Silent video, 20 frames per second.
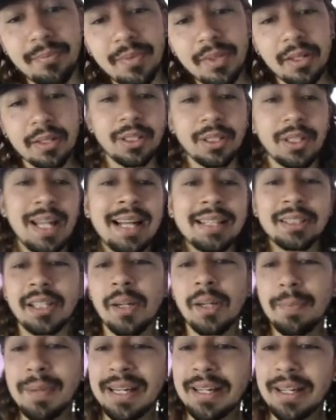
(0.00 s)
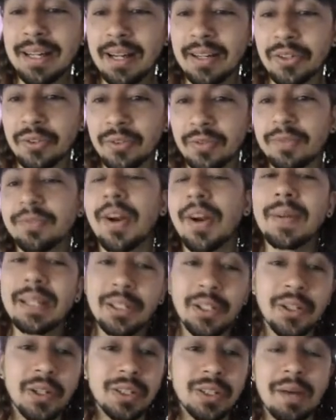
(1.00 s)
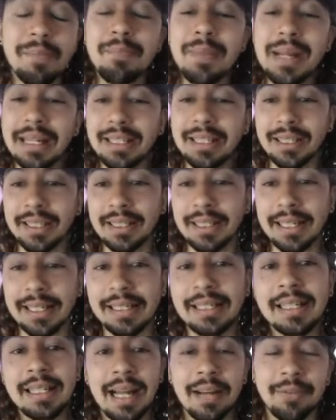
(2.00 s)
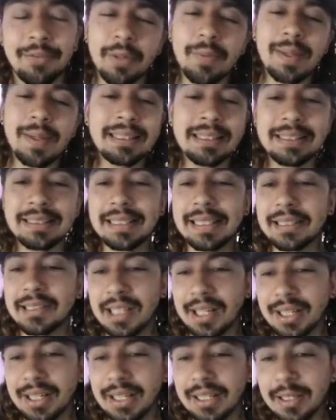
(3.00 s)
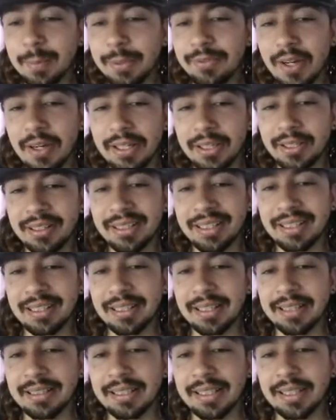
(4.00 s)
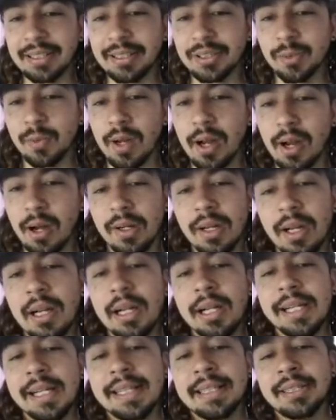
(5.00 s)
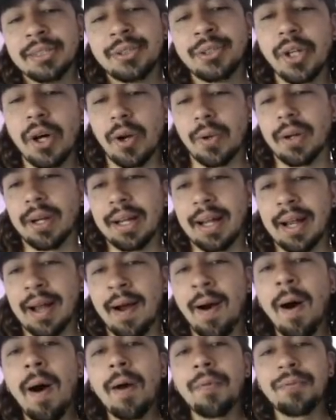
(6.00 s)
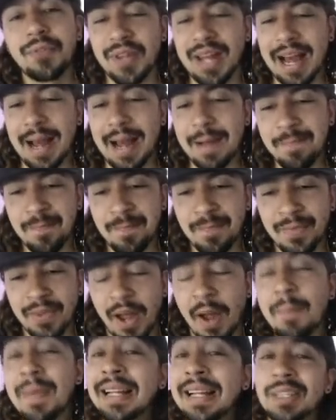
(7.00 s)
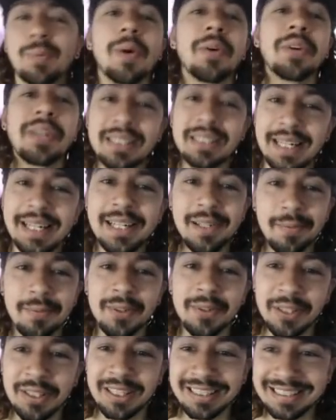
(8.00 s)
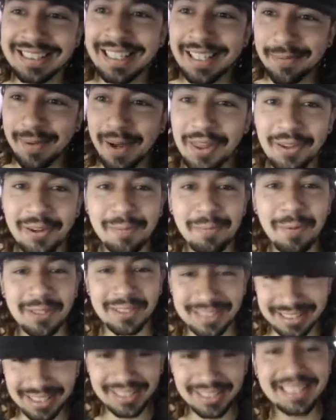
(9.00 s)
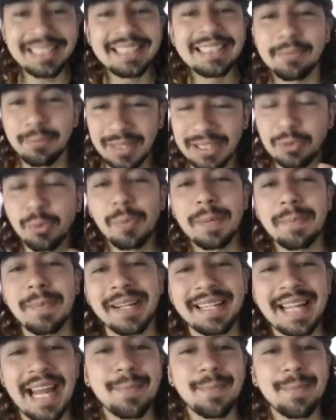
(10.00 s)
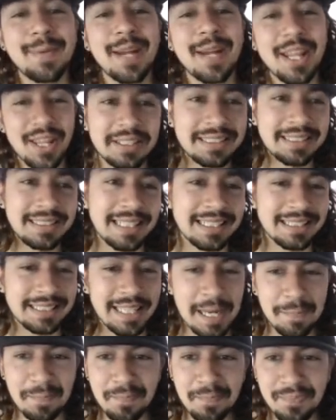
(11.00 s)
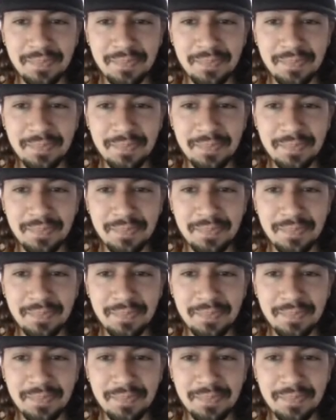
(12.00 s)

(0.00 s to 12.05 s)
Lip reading: So that's going to be very good immediately. And for the rest of the season, I think they'll be very good indeed as well. So, after that, I may as well continue my thought process. So this will be my Game Week 36 team.